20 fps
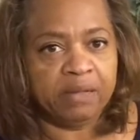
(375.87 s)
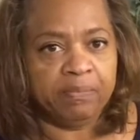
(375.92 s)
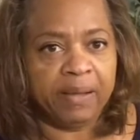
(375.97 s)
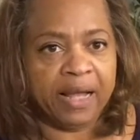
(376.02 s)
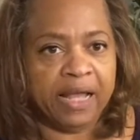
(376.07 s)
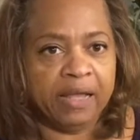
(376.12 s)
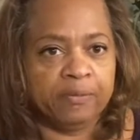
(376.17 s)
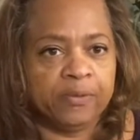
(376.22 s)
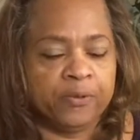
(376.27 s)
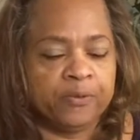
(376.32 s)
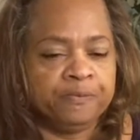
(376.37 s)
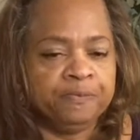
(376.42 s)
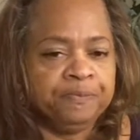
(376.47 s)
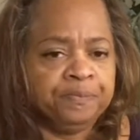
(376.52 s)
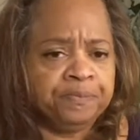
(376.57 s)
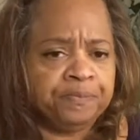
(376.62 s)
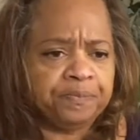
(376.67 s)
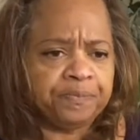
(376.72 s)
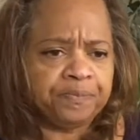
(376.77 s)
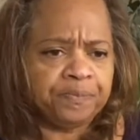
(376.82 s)
Bible,
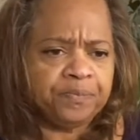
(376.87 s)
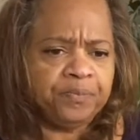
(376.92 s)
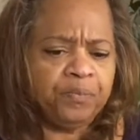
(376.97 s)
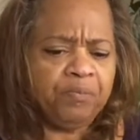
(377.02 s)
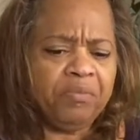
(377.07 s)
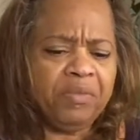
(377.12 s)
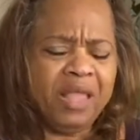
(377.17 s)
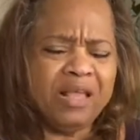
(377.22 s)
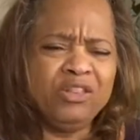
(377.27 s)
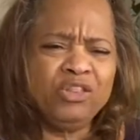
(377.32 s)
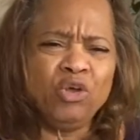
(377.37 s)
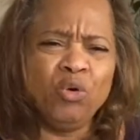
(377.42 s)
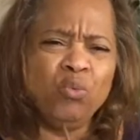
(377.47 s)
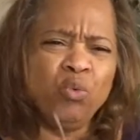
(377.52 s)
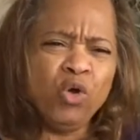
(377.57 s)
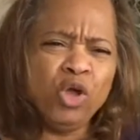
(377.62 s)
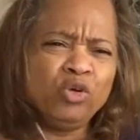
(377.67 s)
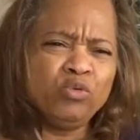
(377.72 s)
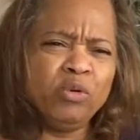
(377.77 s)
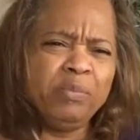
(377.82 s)
the
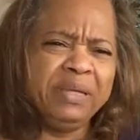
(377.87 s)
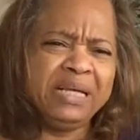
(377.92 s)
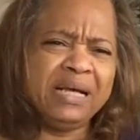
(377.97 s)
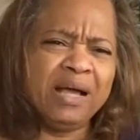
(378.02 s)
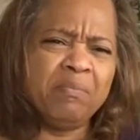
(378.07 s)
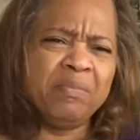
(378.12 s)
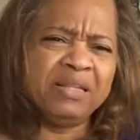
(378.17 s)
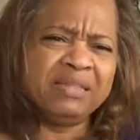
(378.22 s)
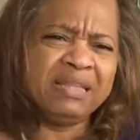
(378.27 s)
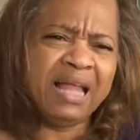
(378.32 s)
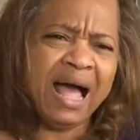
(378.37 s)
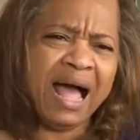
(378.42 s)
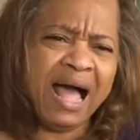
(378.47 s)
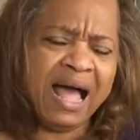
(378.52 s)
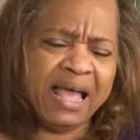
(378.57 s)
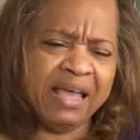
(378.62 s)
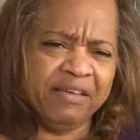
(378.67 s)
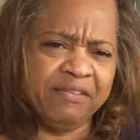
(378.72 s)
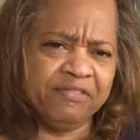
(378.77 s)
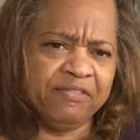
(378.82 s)
word will become
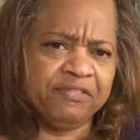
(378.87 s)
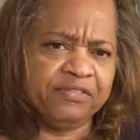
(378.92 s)
alive.